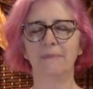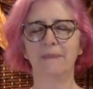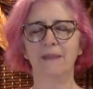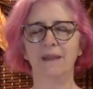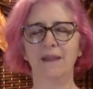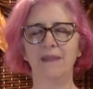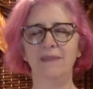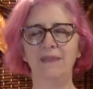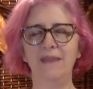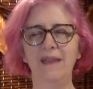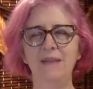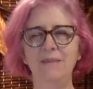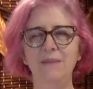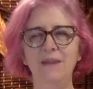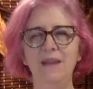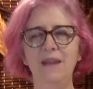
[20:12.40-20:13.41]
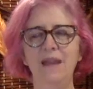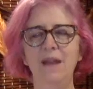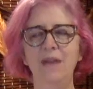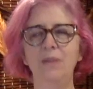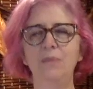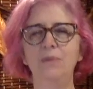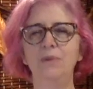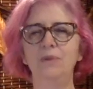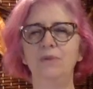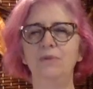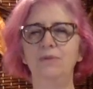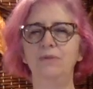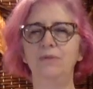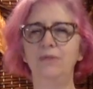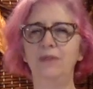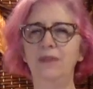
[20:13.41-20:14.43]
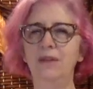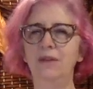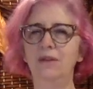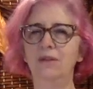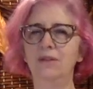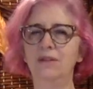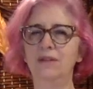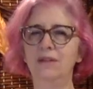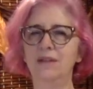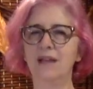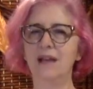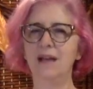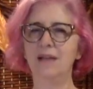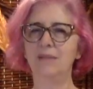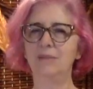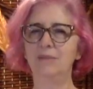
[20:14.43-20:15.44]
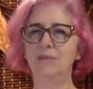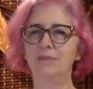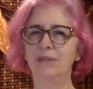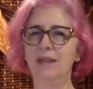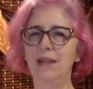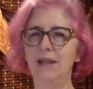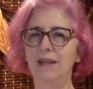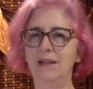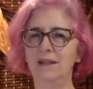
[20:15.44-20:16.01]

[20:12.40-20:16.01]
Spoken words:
And that might help you feel this column of light.